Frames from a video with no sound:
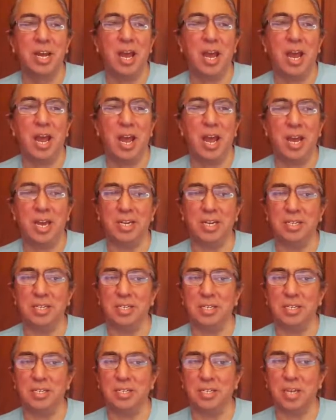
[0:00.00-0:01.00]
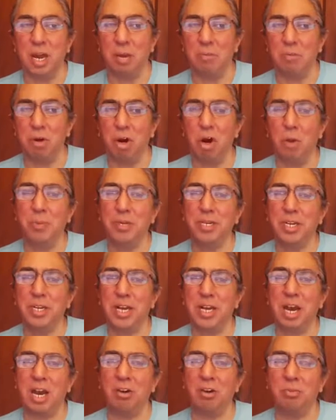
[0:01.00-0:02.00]
And I'm hoping to
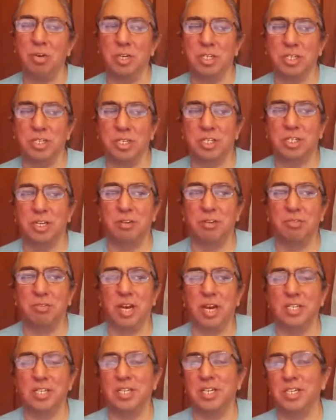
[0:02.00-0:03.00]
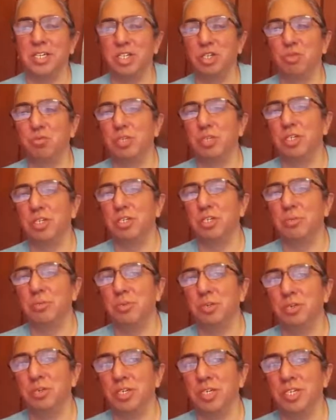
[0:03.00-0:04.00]
get out and watch the sunrise at least 1 or 2
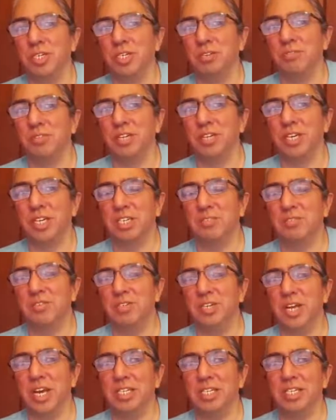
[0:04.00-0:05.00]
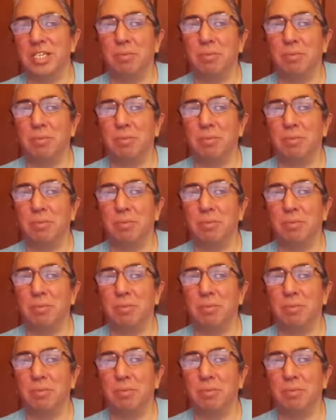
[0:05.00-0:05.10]
mornings over the next few days.